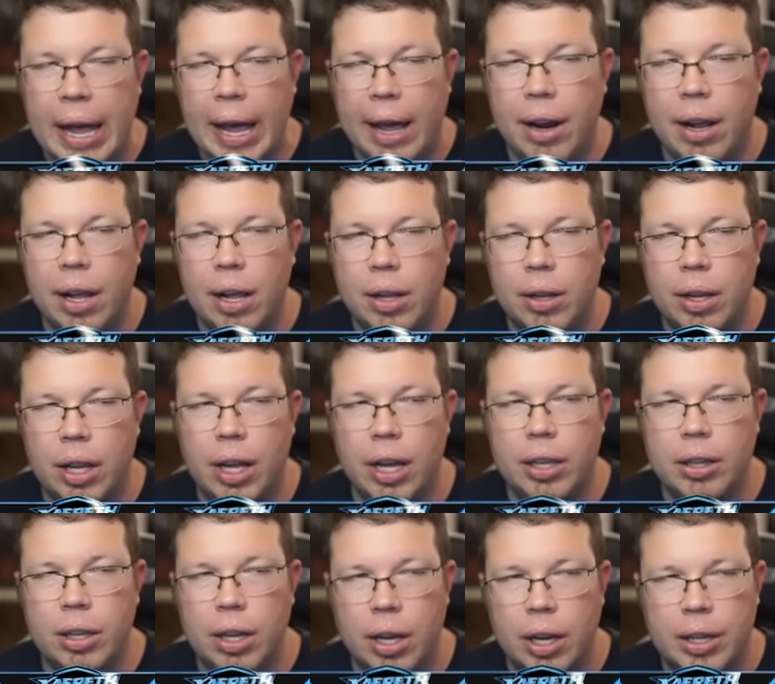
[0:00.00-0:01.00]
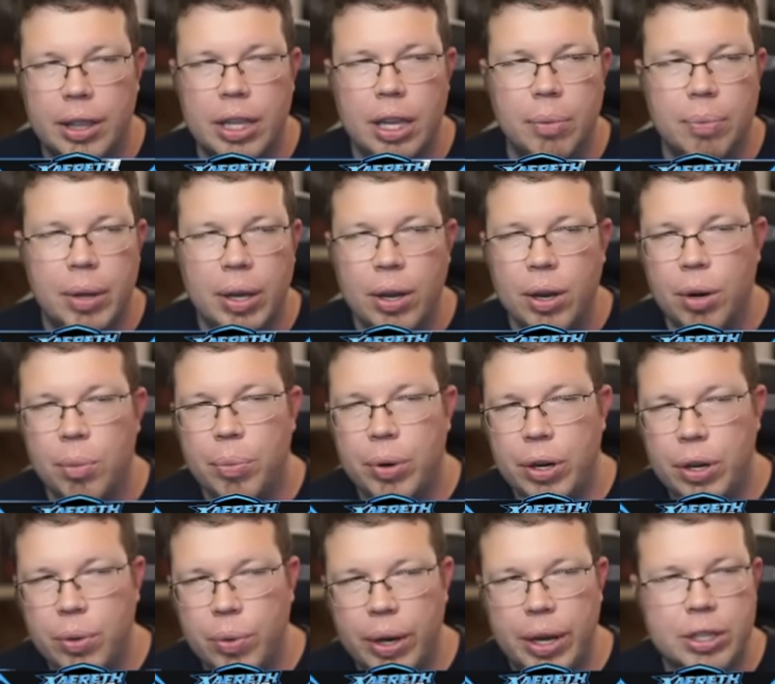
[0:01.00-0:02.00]
and I'll unlock them
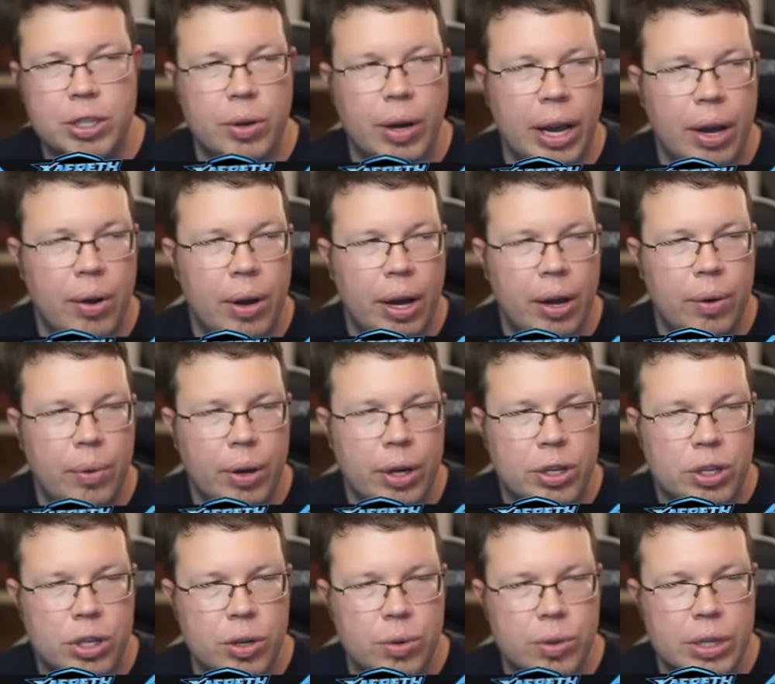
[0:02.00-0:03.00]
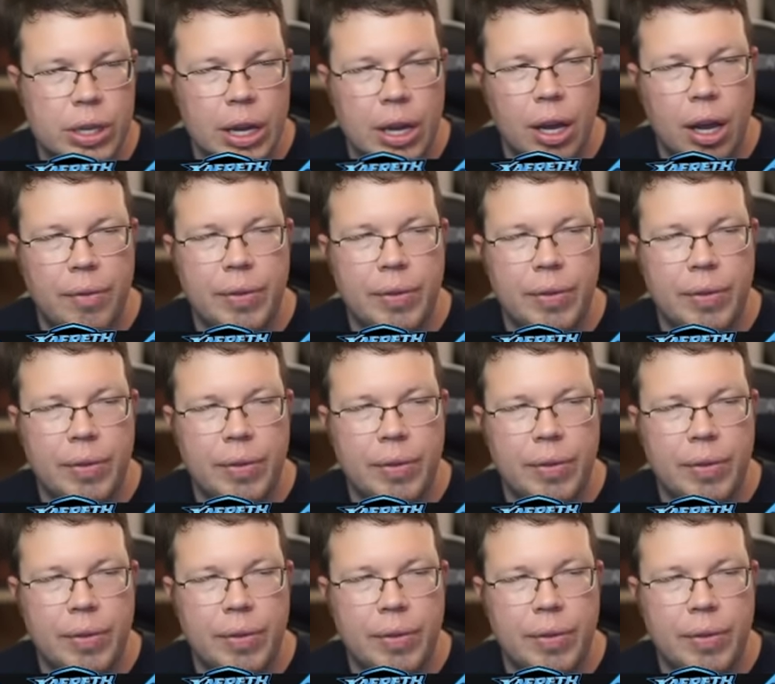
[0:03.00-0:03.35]
pretty quick. So how do I choose?